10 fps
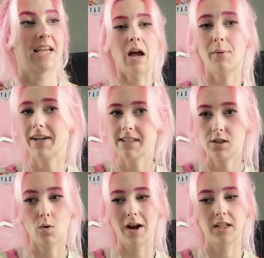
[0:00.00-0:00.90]
I went
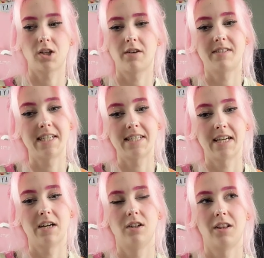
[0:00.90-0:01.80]
into quite a lot of
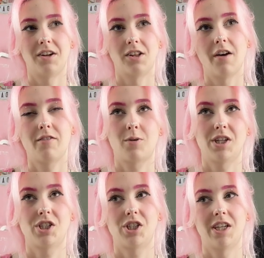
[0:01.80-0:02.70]
detail and a lot of the
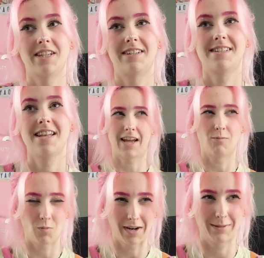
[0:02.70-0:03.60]
questions,
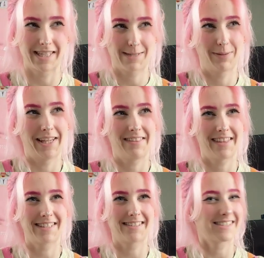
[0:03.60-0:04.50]
and when I was explaining
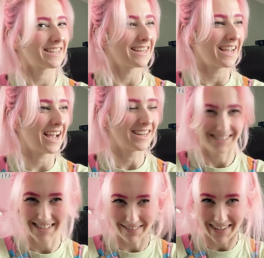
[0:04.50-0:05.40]
things, I was just like,
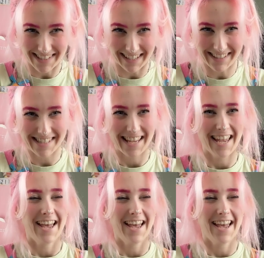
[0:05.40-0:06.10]
does that make sense?